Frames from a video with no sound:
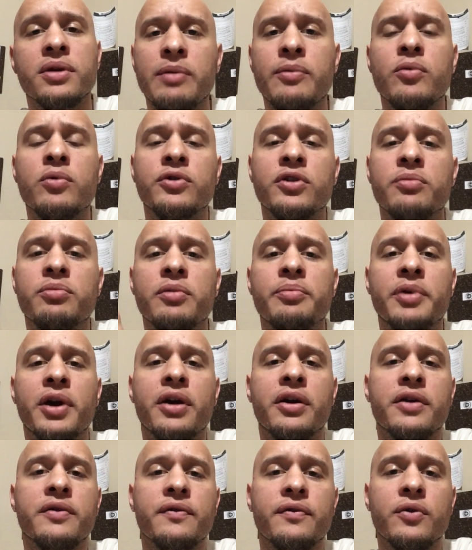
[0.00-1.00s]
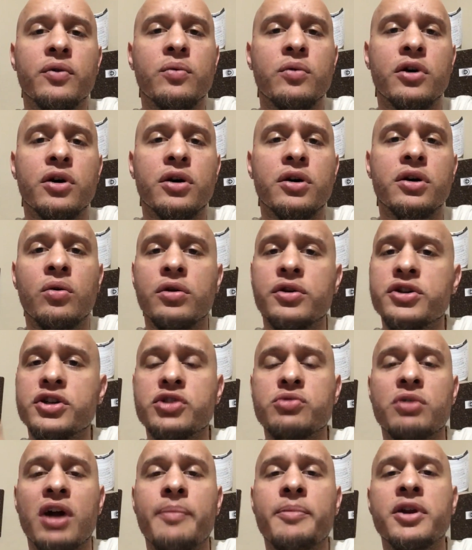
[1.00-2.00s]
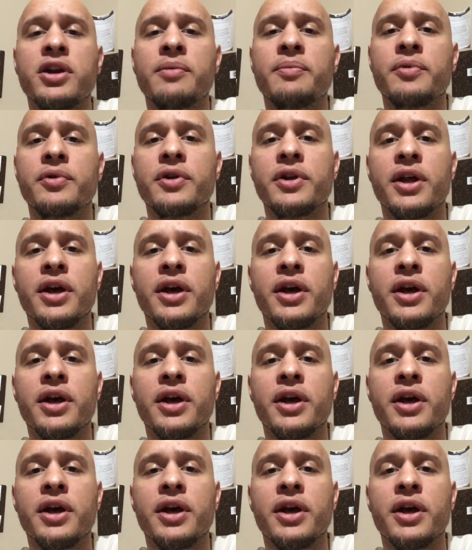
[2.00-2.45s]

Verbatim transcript: maybe when they're preparing for work or just wrapping up their